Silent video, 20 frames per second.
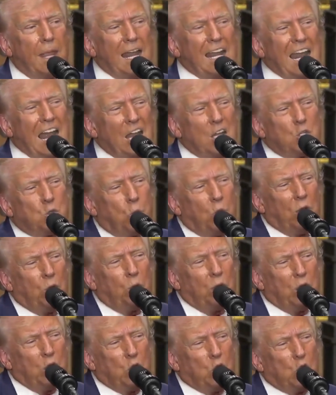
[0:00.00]
And as we
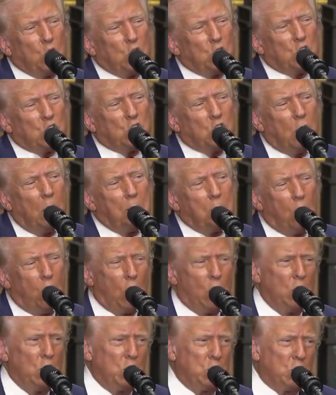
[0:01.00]
reduce
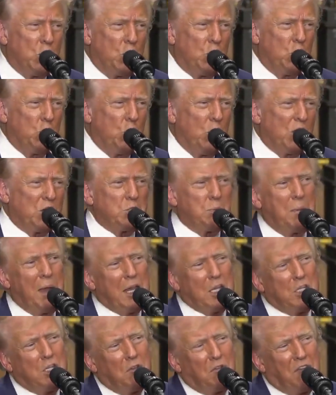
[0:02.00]
burdens on U.S.
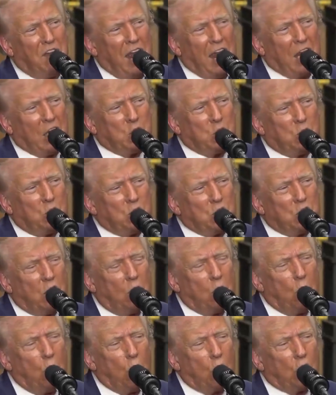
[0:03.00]
manufacturers,
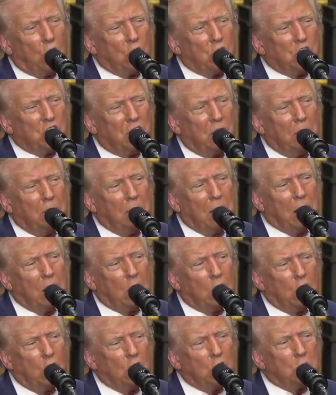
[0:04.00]
our workers can
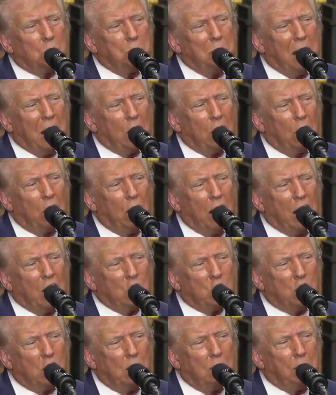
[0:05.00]
make goods better
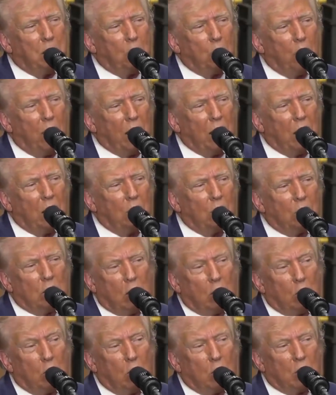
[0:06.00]
and cheaper right here in
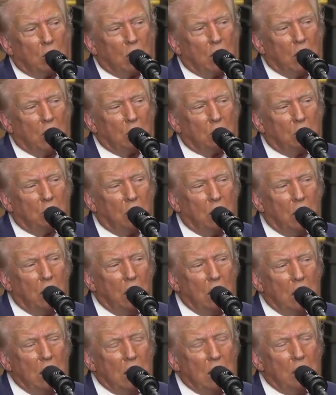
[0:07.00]
our own country
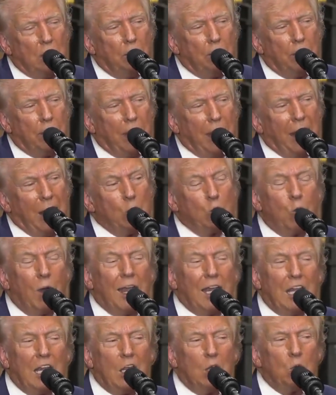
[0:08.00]
and
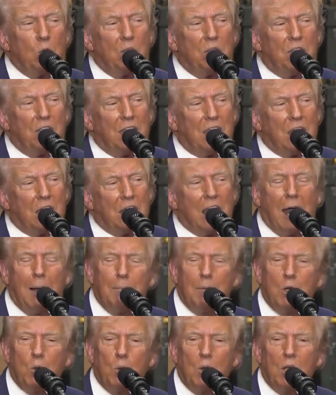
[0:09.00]
right here in the
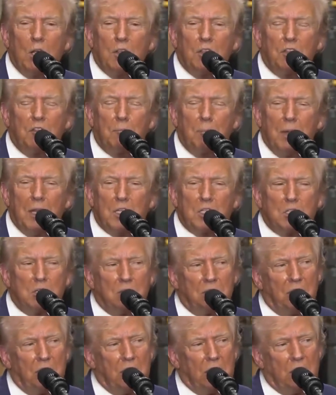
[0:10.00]
Commonwealth of
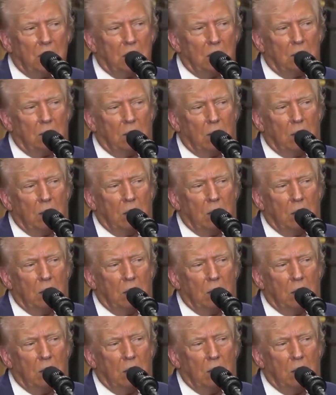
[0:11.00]
Pennsylvania.